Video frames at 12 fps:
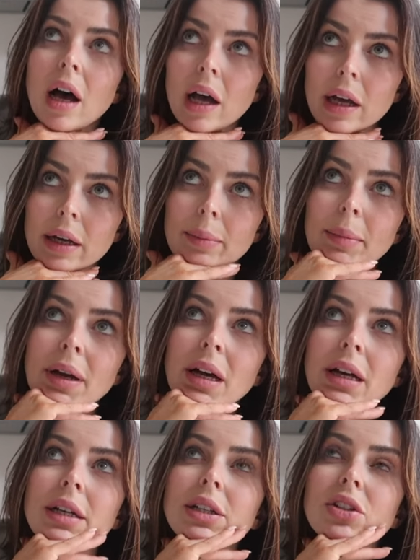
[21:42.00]

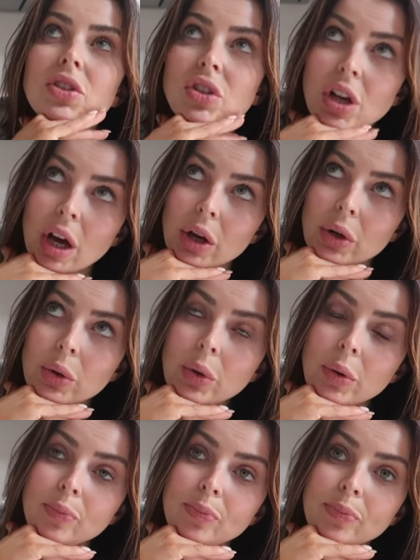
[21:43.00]
So I
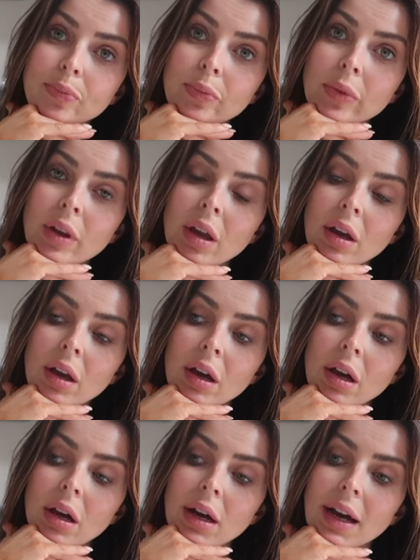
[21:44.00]

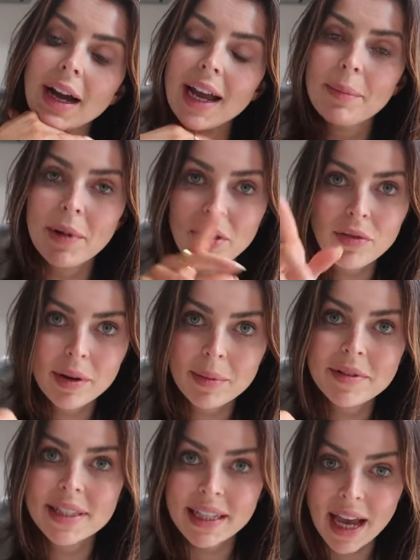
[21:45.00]
had my
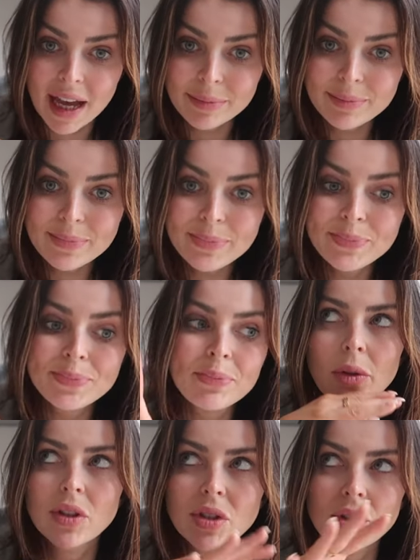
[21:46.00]
3-month scan.
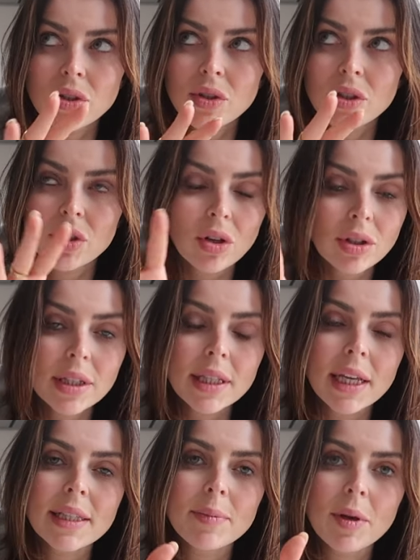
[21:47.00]
So the doctors
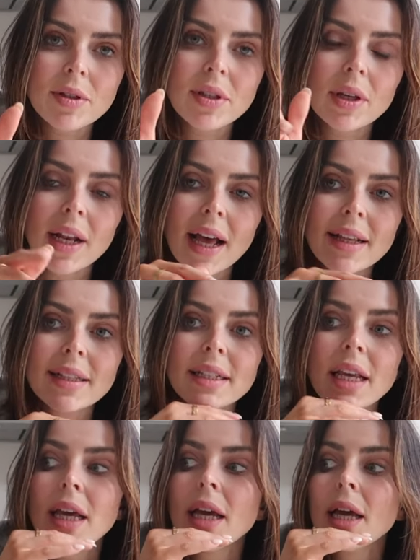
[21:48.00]
that I spoke to last
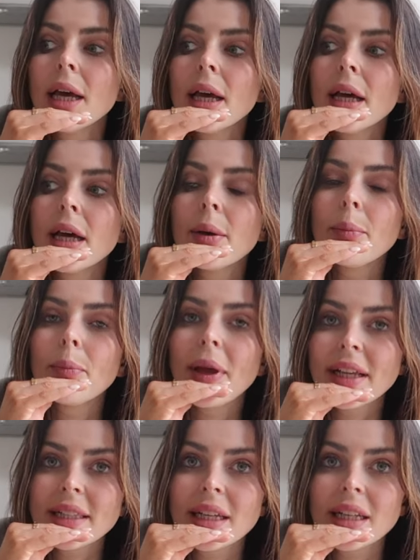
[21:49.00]

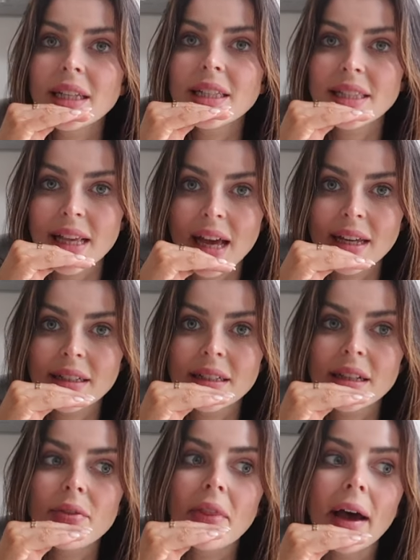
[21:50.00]
basically said
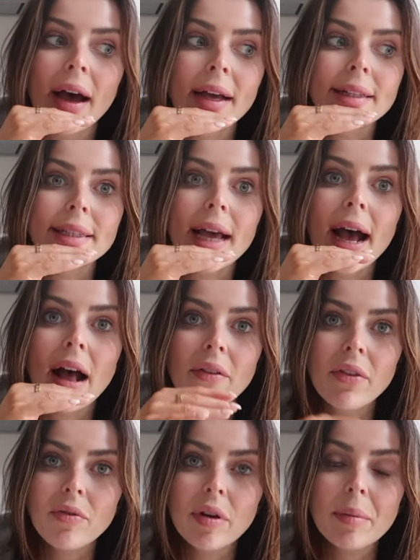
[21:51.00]
that at
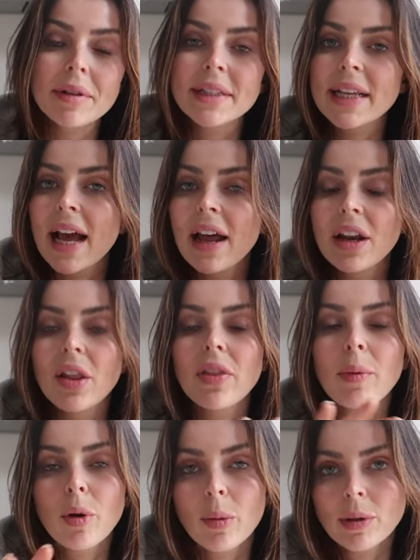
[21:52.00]
the 3-month scan,
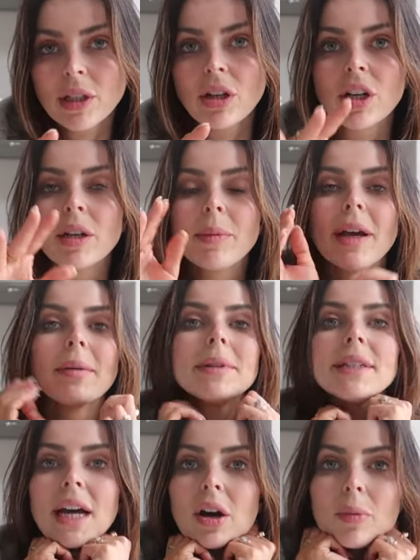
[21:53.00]
they're probably not gonna be able
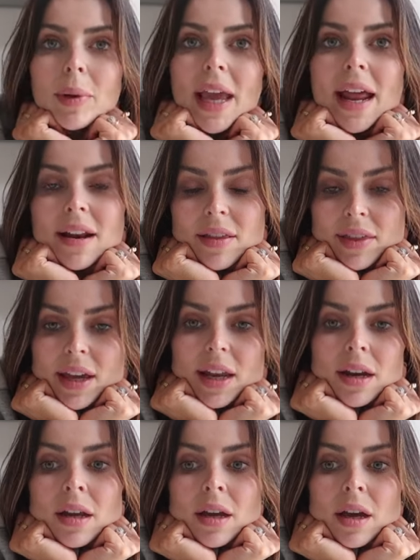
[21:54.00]
to tell me
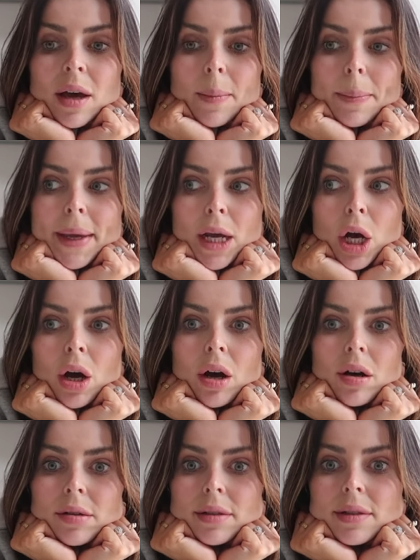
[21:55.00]
anything
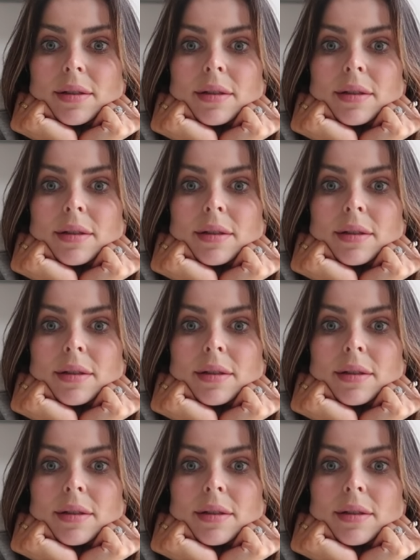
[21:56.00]
because